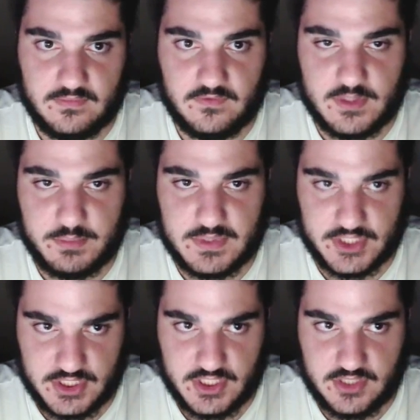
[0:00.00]
for the
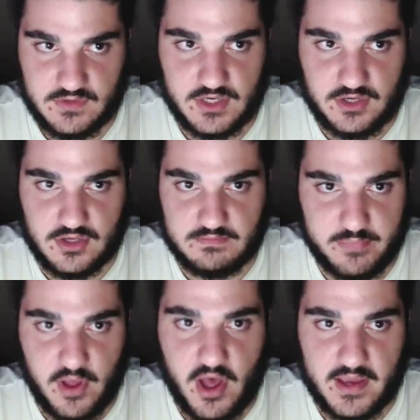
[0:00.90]
position that you're in, you can
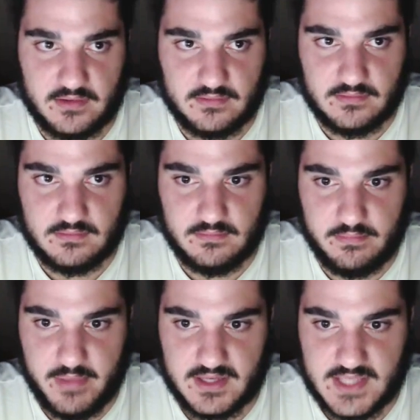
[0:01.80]
buy
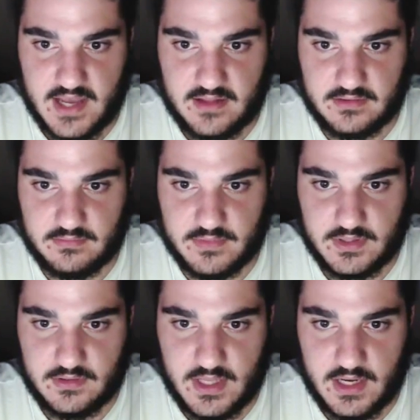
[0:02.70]
better talent
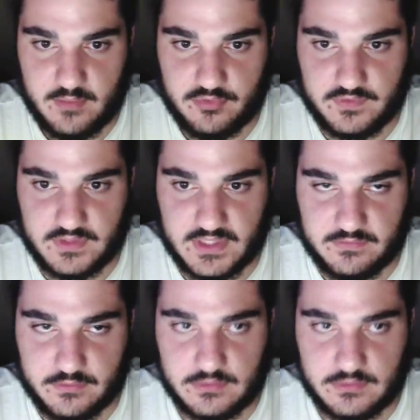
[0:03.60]
at a proven level.